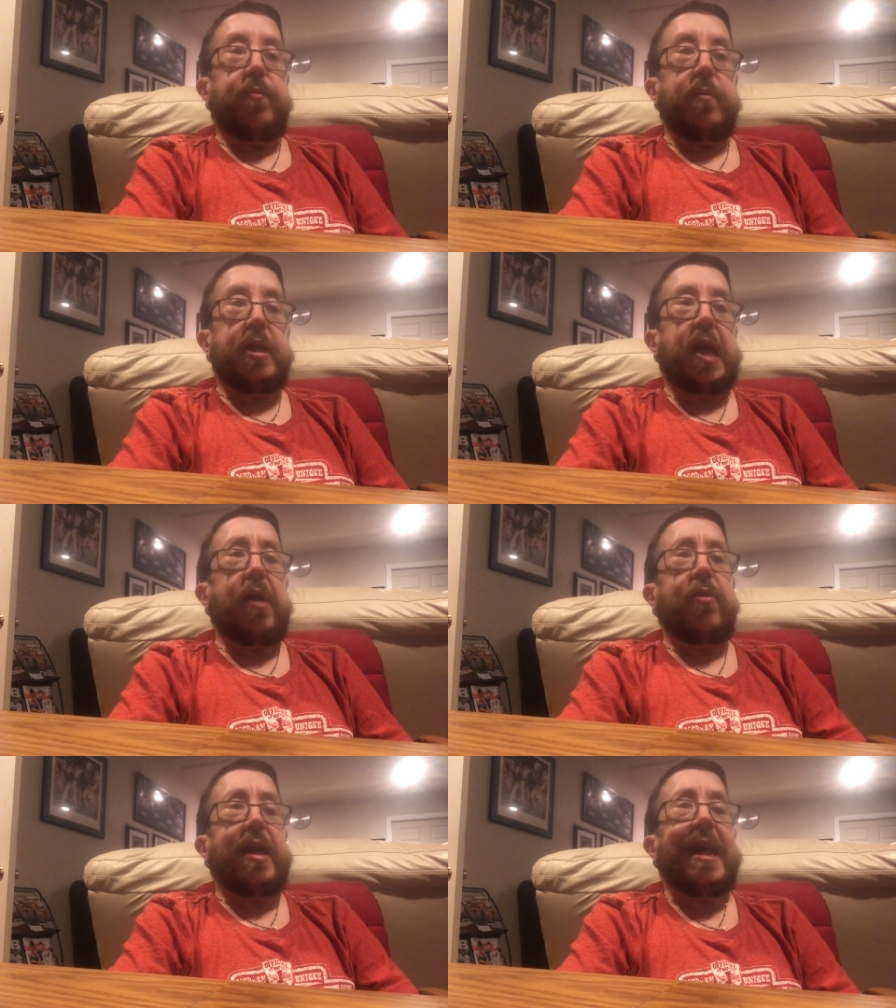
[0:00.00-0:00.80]
the
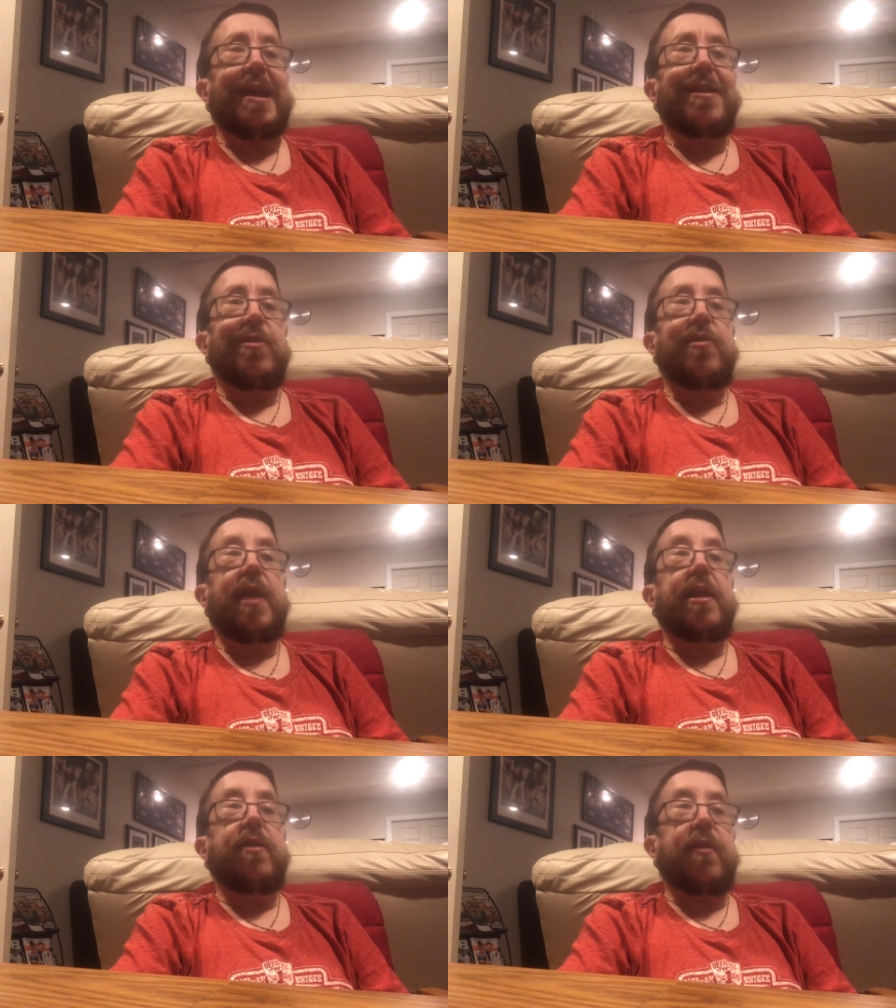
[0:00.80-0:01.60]
child can't
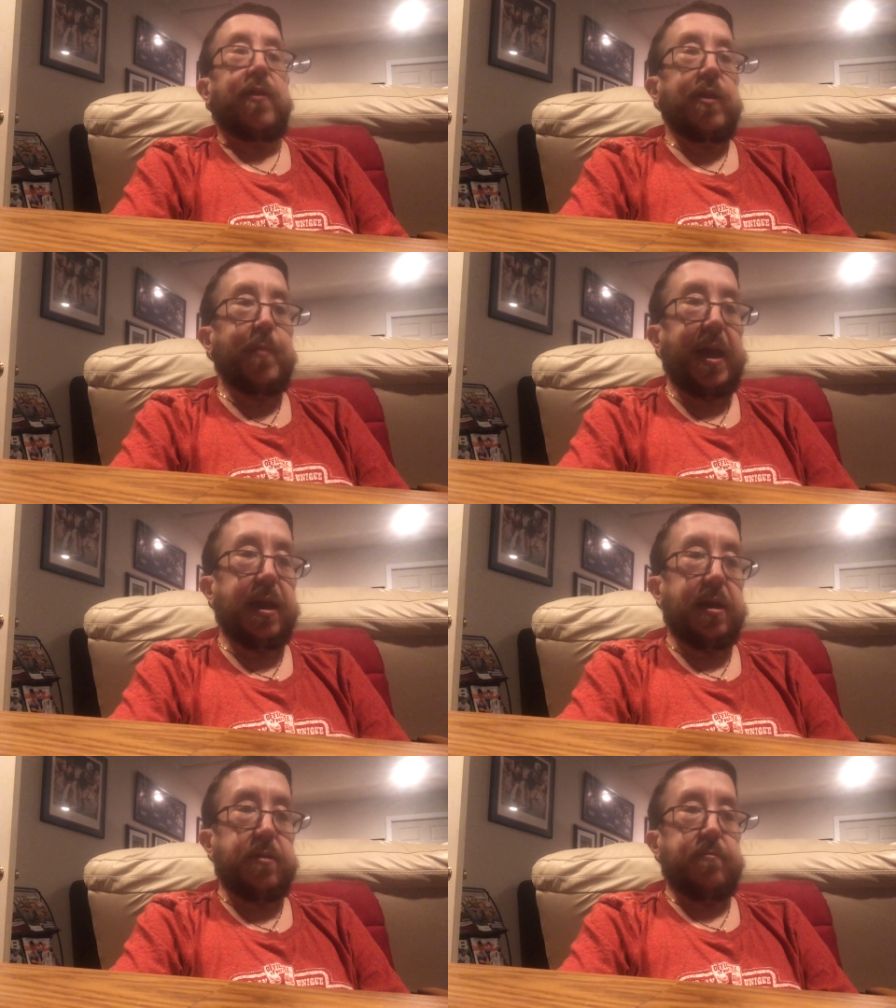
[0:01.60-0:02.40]
consent to the
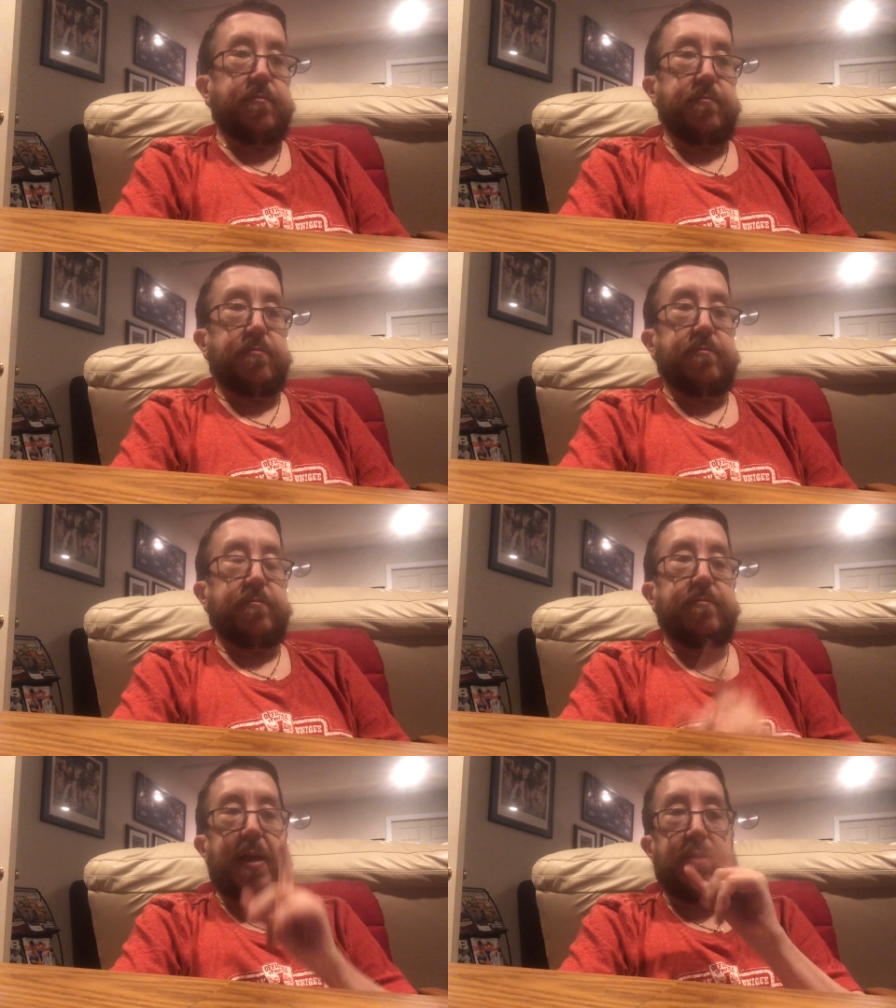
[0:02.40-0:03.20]
spanking.
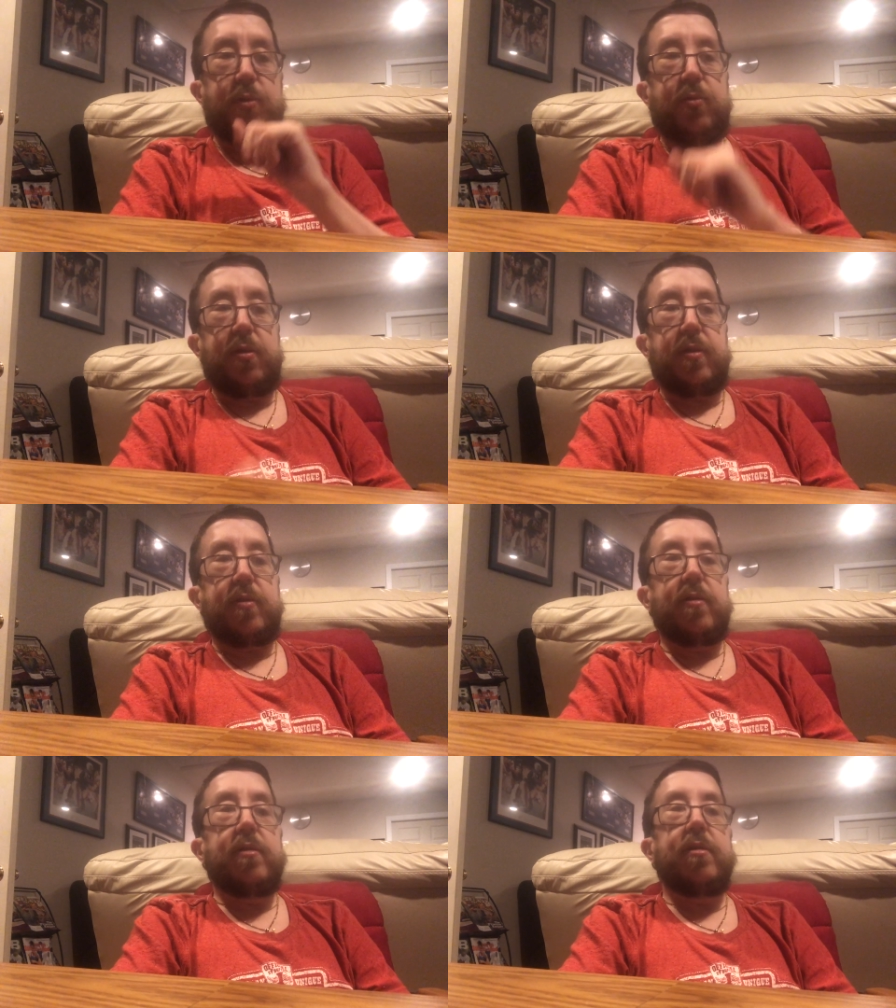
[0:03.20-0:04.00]
That's what it
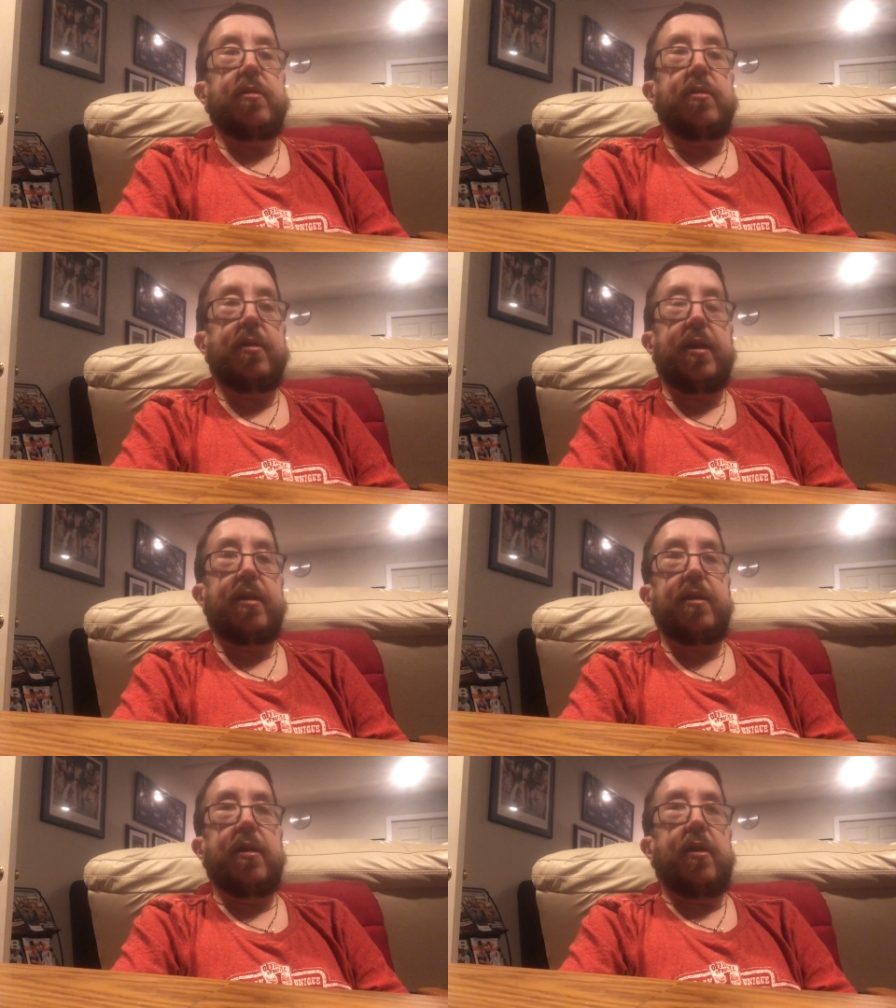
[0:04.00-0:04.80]
was.
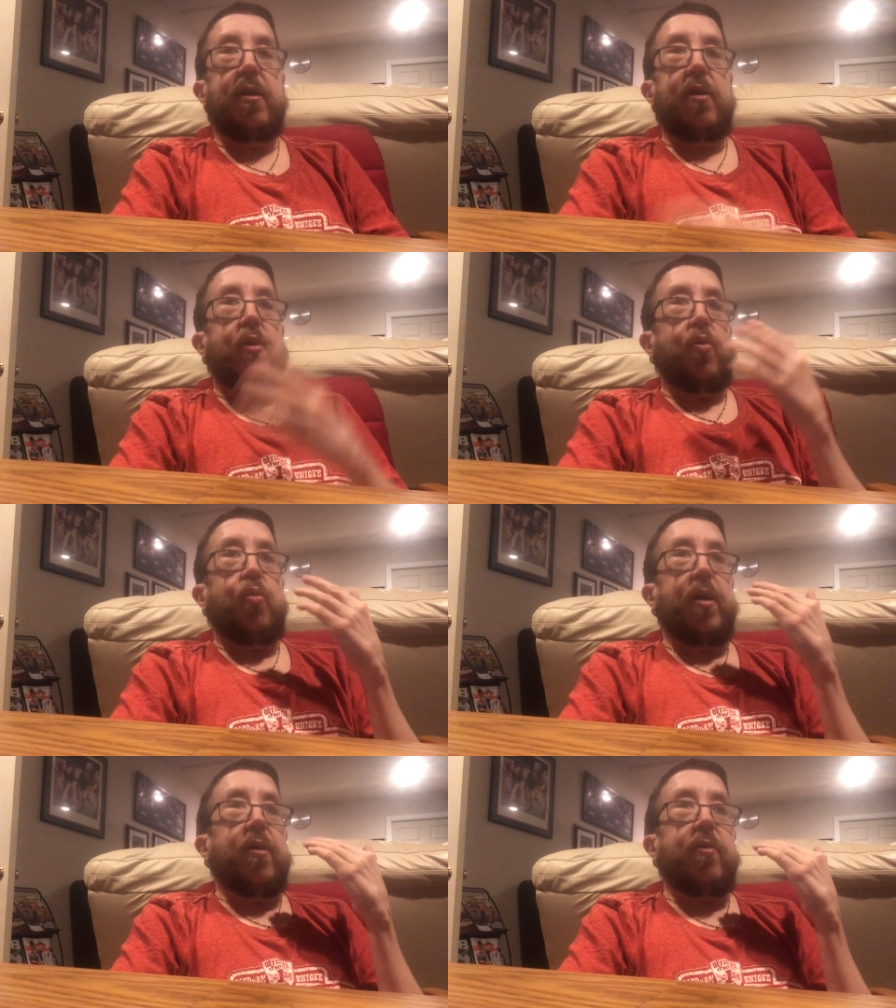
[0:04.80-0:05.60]
Like,
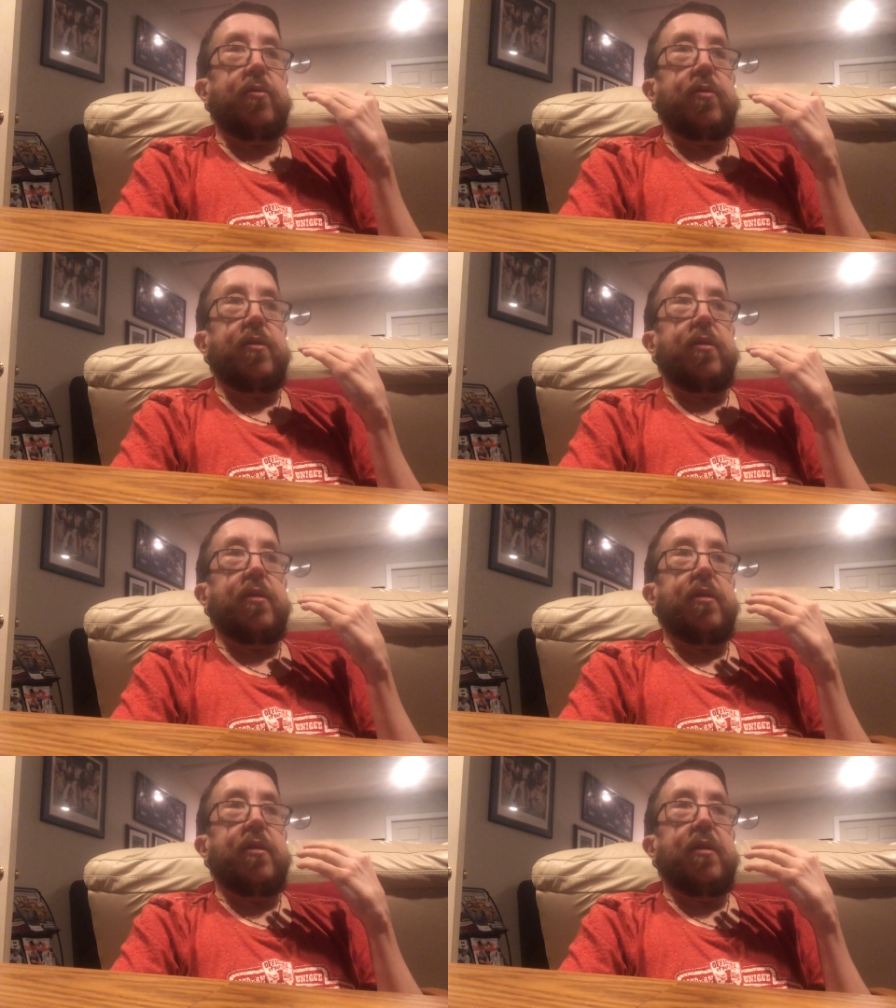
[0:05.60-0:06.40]
well,
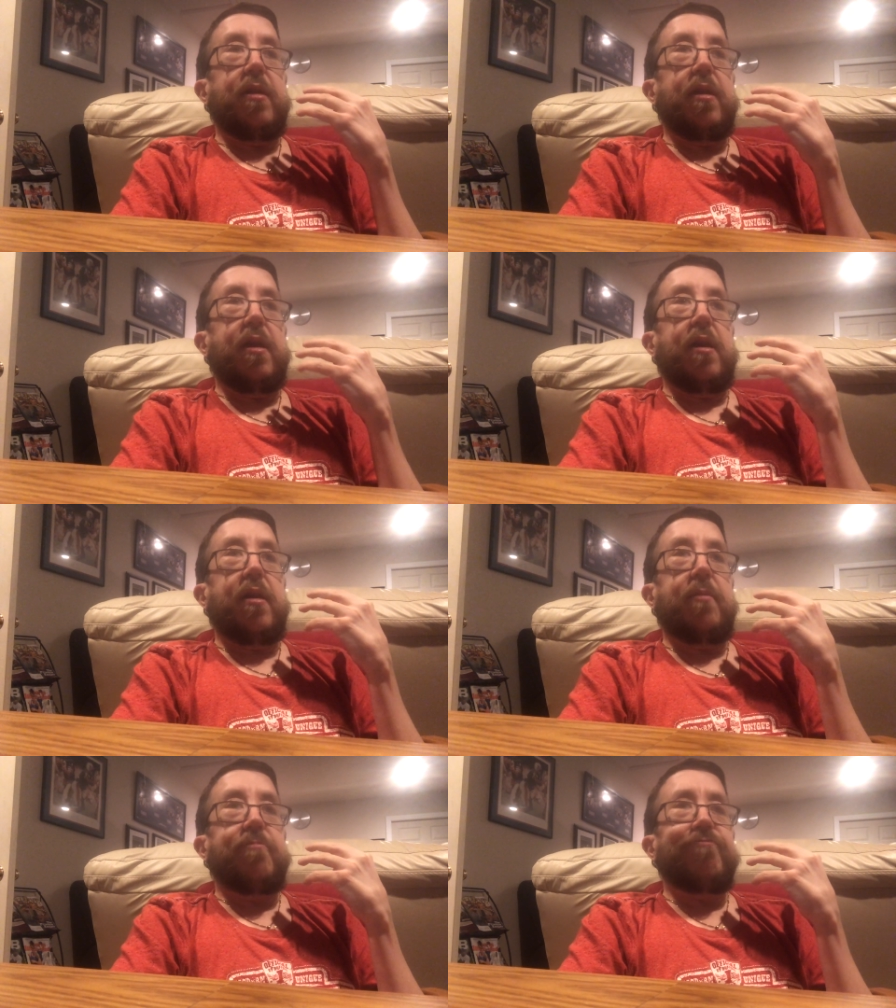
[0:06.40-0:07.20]

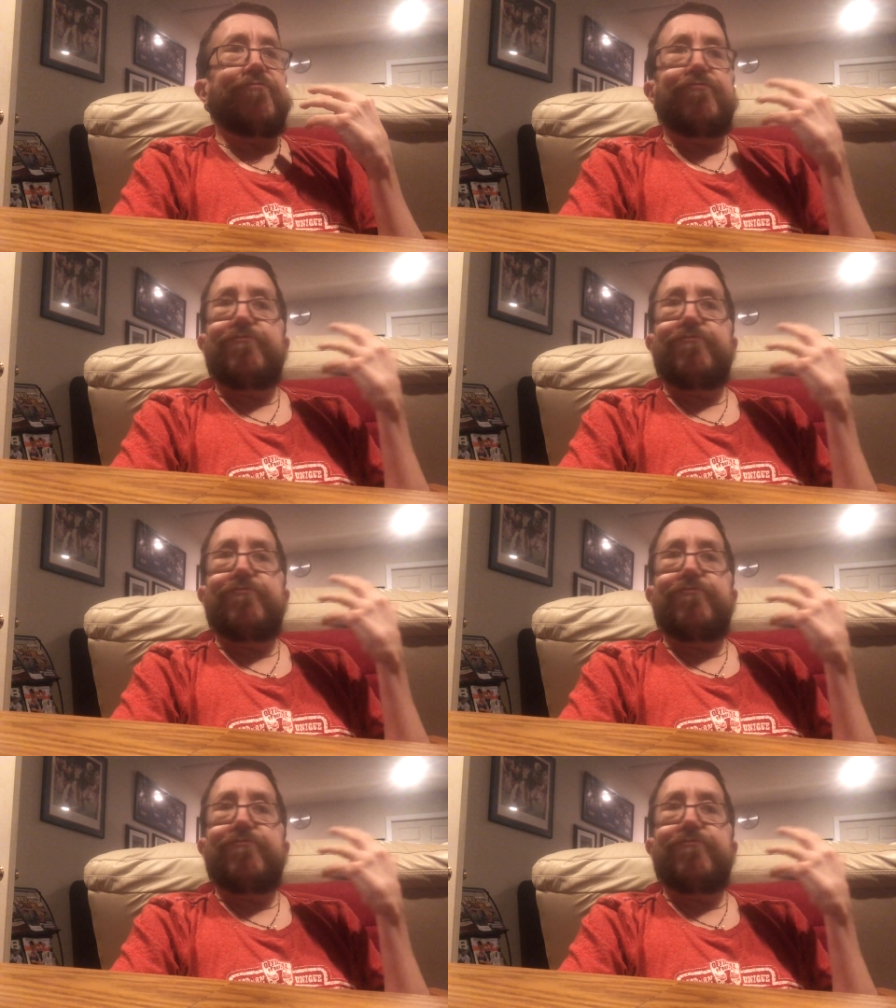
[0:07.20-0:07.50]
um,